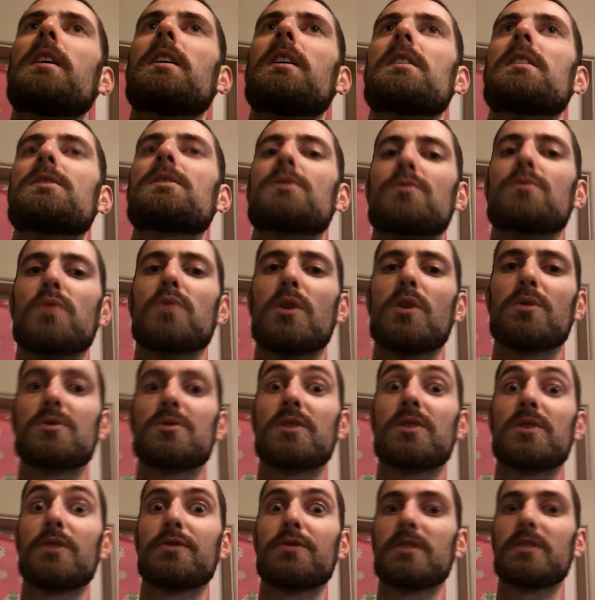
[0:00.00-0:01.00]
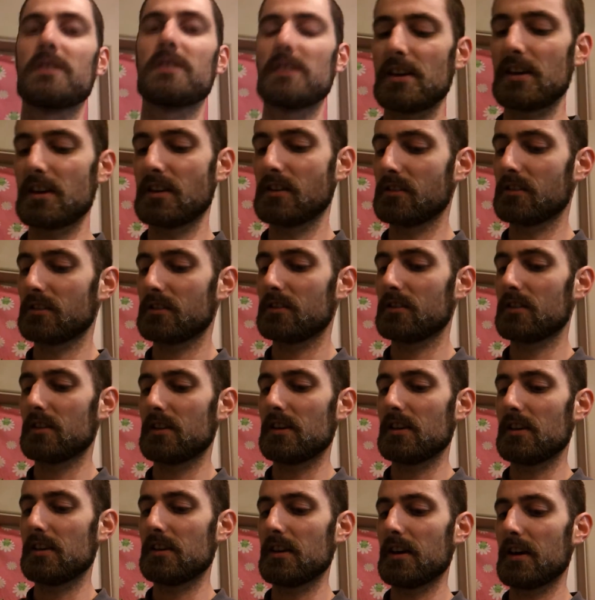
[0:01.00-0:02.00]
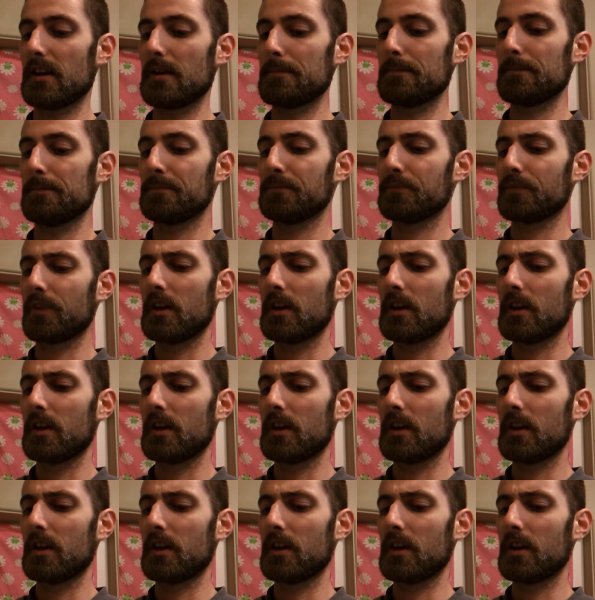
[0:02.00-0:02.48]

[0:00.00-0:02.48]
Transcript: sort of rolls off at the end. The um,